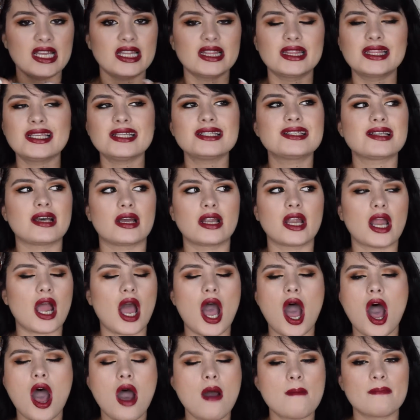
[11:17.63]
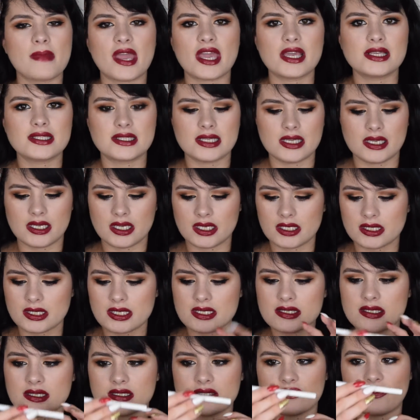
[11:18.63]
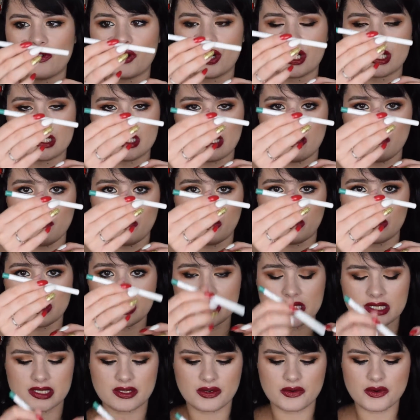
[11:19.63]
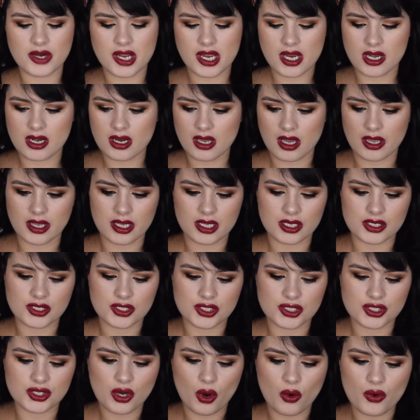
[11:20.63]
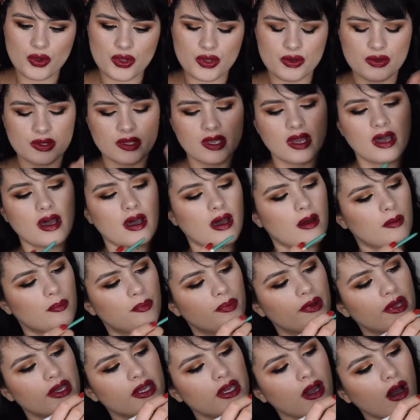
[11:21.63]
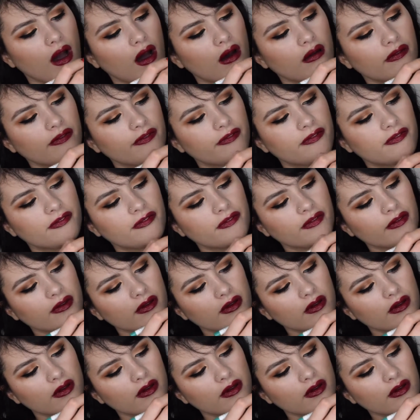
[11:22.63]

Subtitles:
These are amazing. This is, for example, this green. I can show you the payoff.